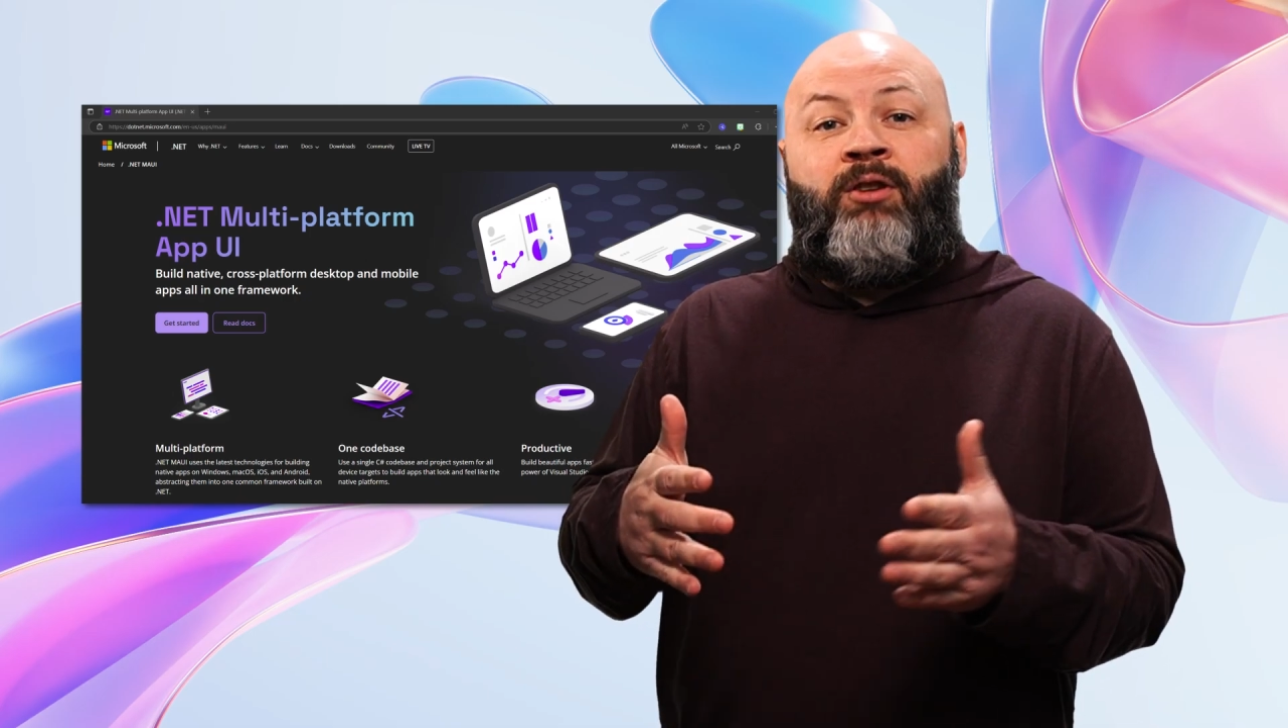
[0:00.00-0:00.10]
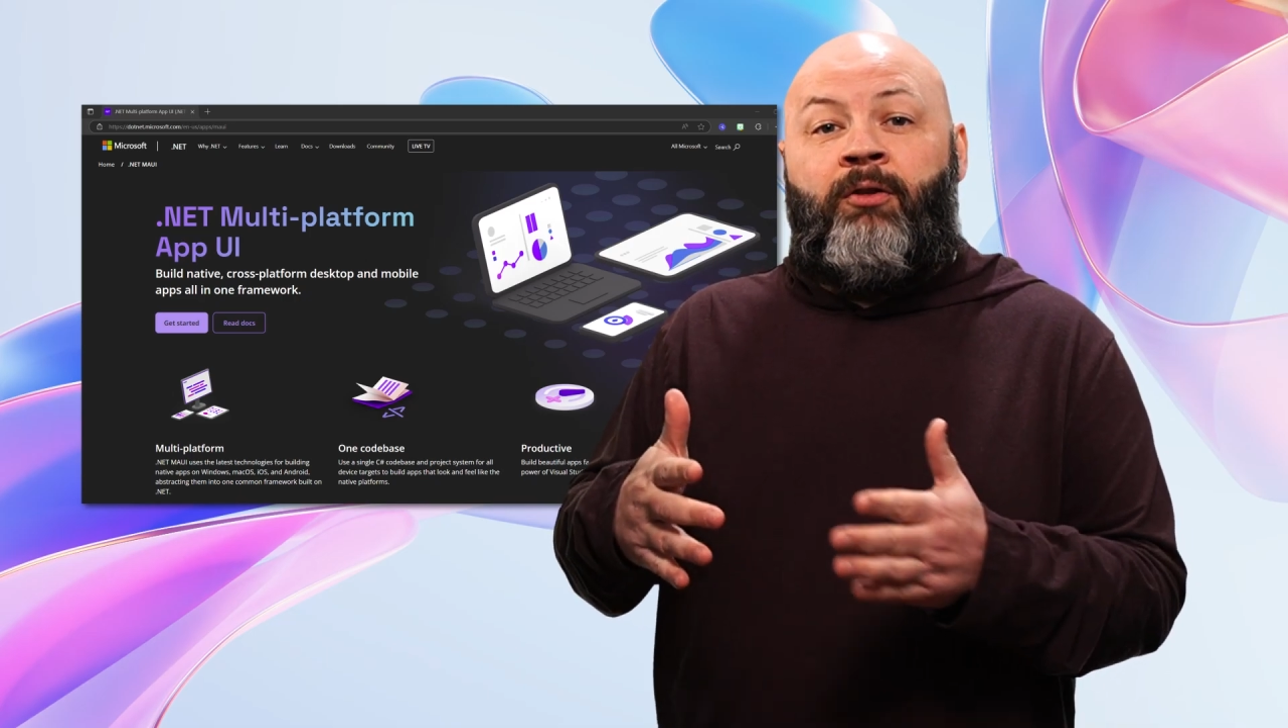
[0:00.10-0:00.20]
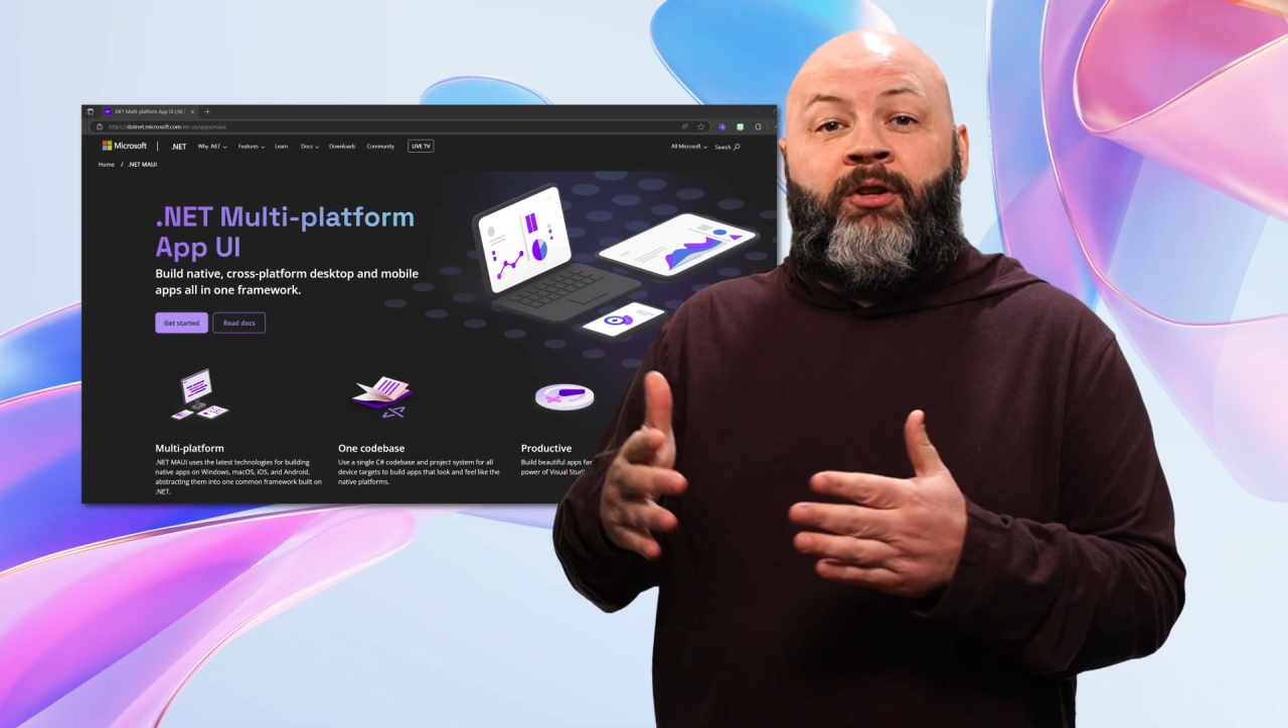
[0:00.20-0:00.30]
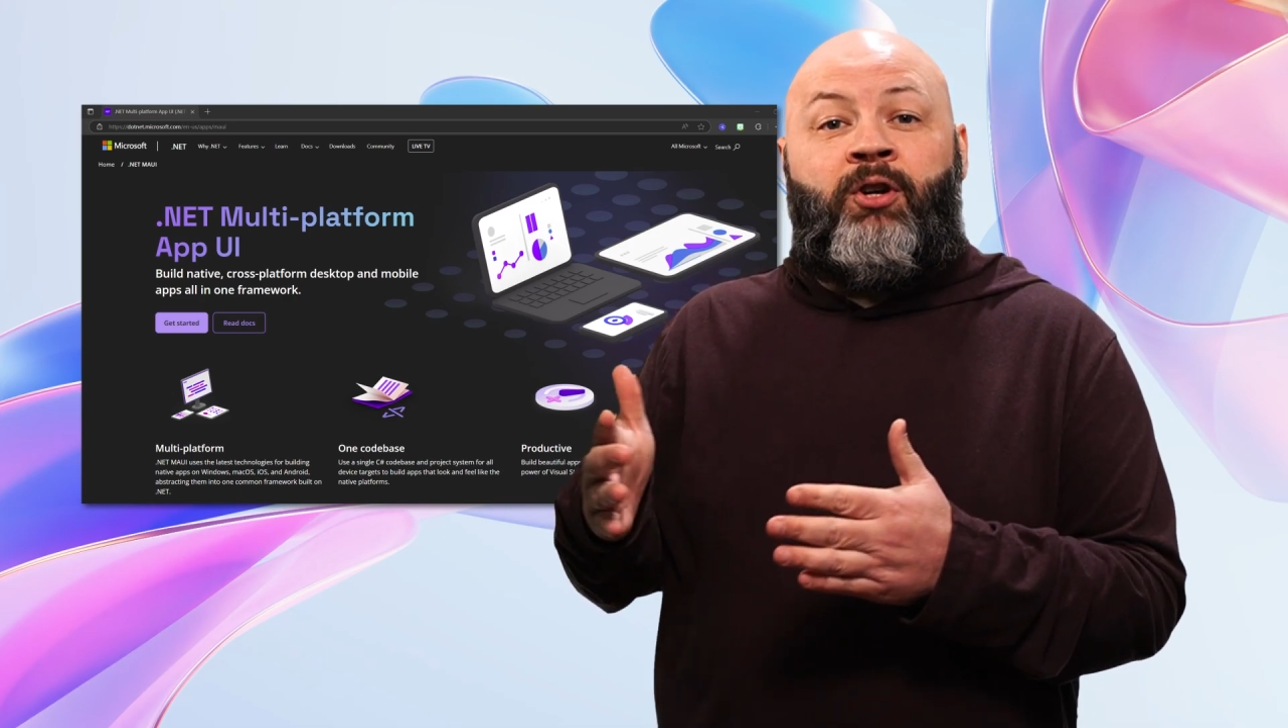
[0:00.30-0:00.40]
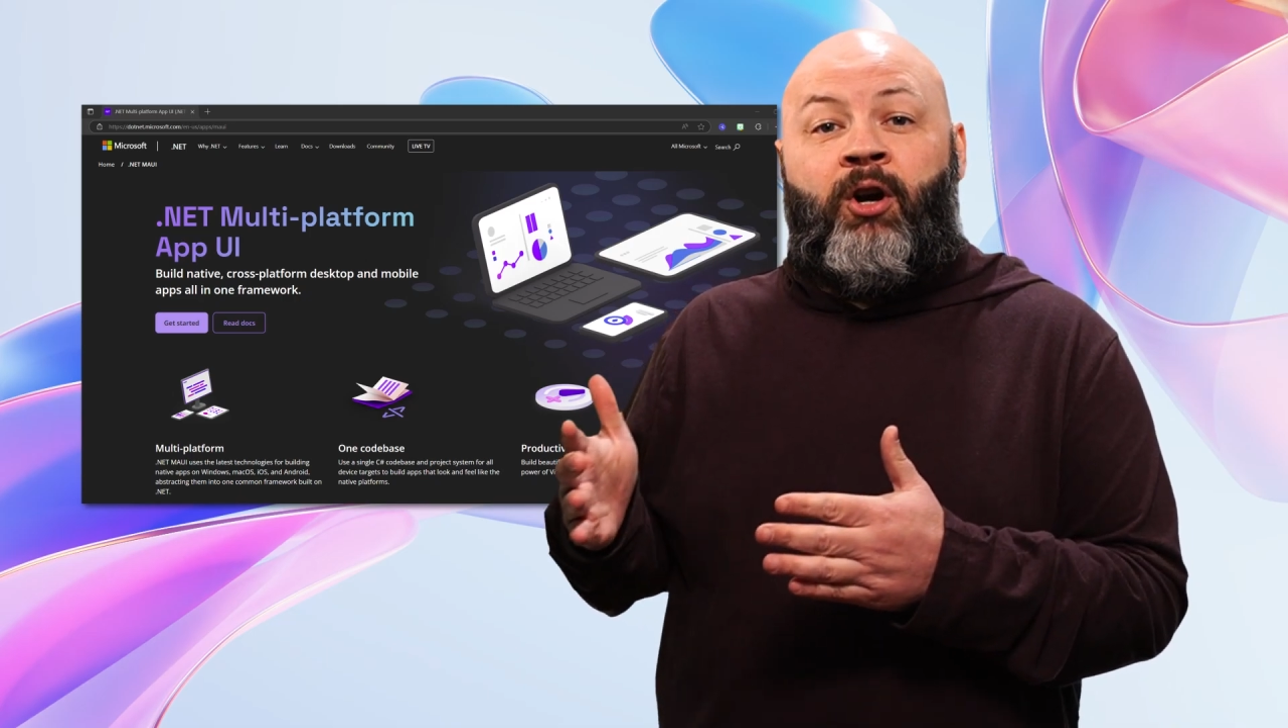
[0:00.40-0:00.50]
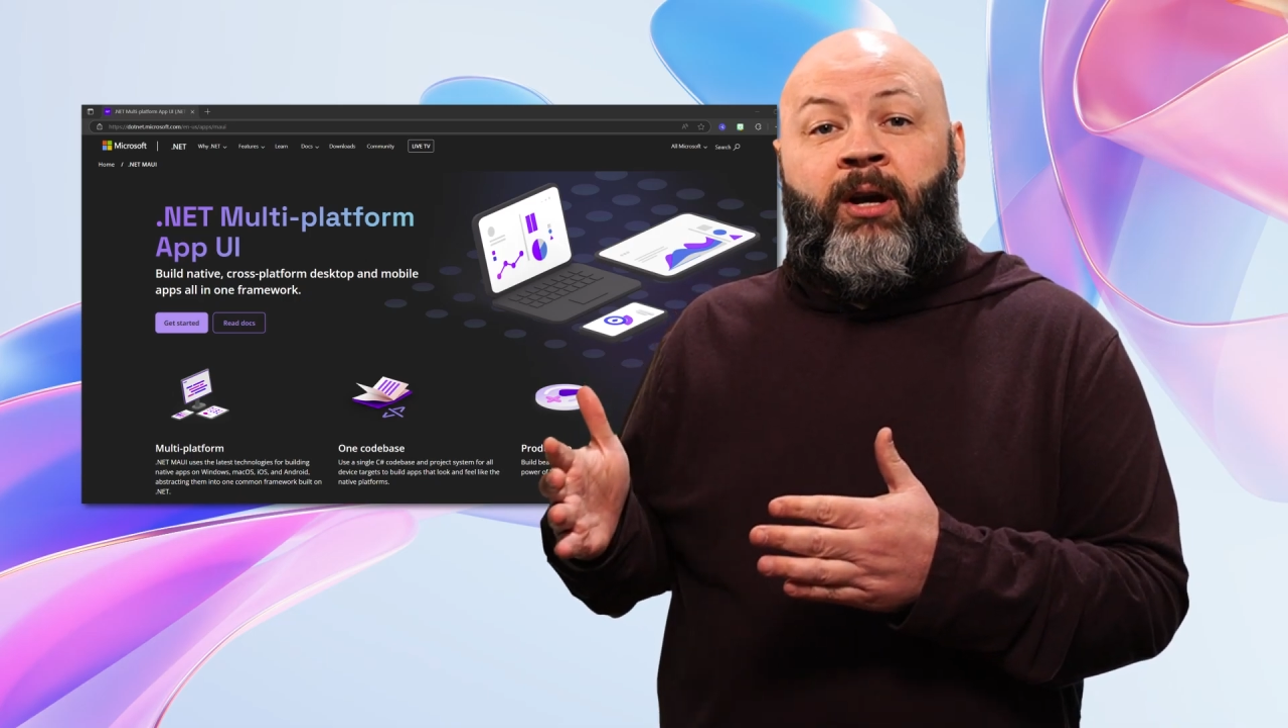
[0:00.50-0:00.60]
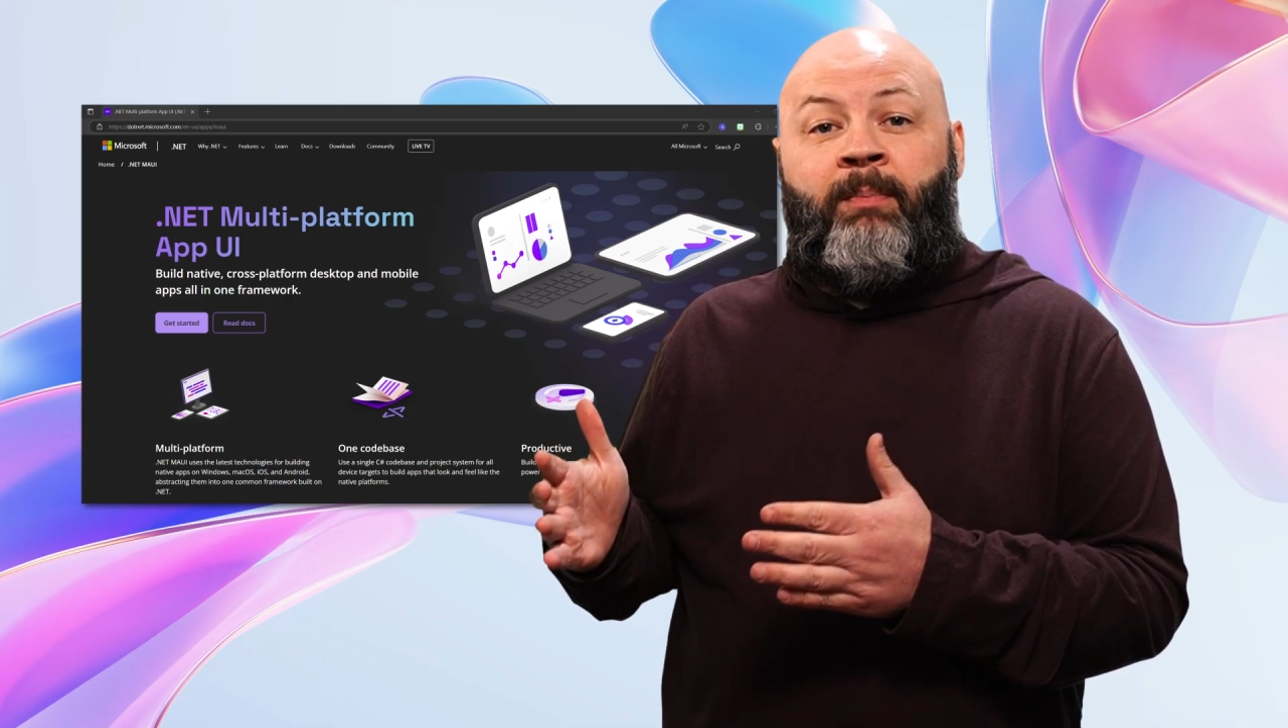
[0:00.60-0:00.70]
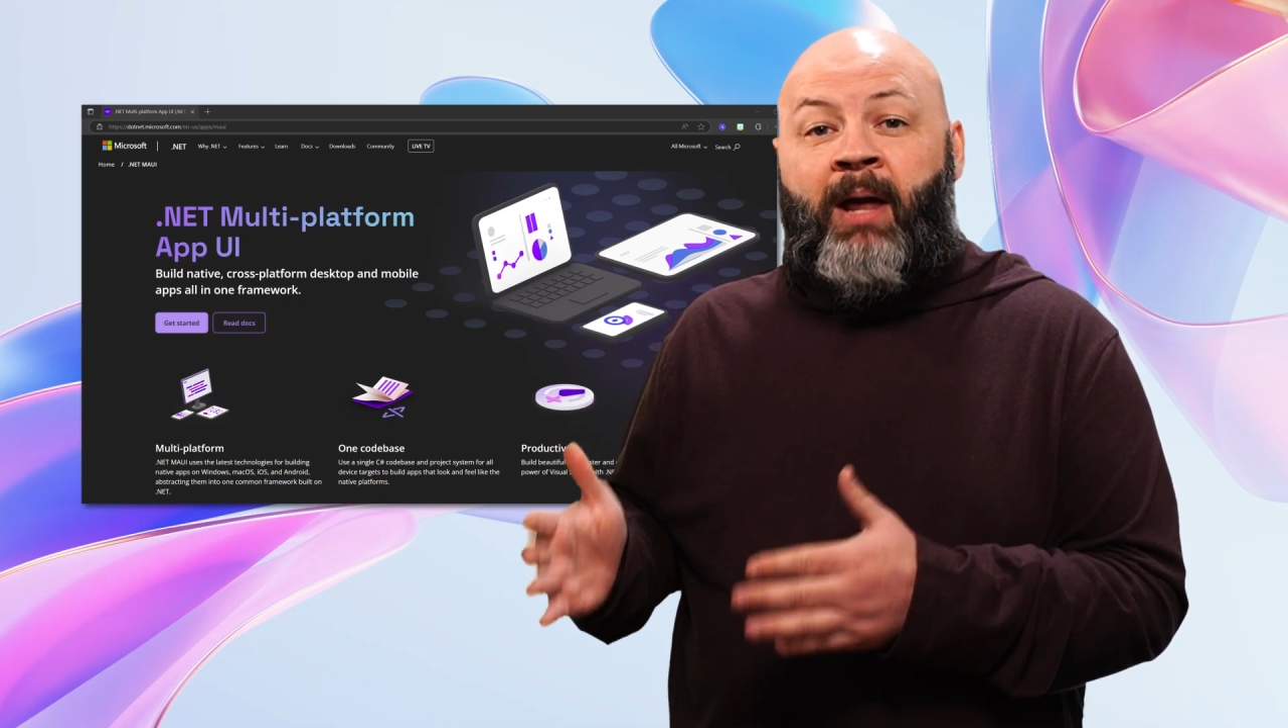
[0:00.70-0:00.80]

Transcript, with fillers: on the target